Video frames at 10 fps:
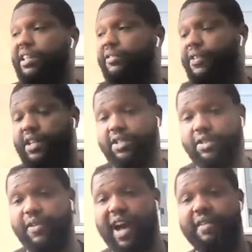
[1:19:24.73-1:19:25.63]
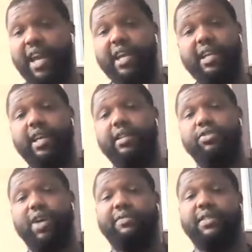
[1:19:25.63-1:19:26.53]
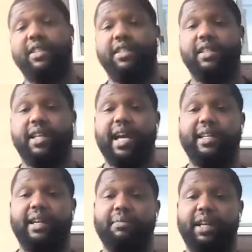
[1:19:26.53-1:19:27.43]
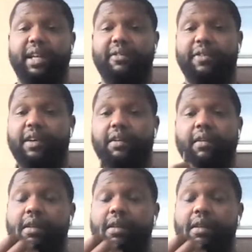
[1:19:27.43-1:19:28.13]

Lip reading: motherfuckers is 5'8" getting drafted into the goddamn NFL.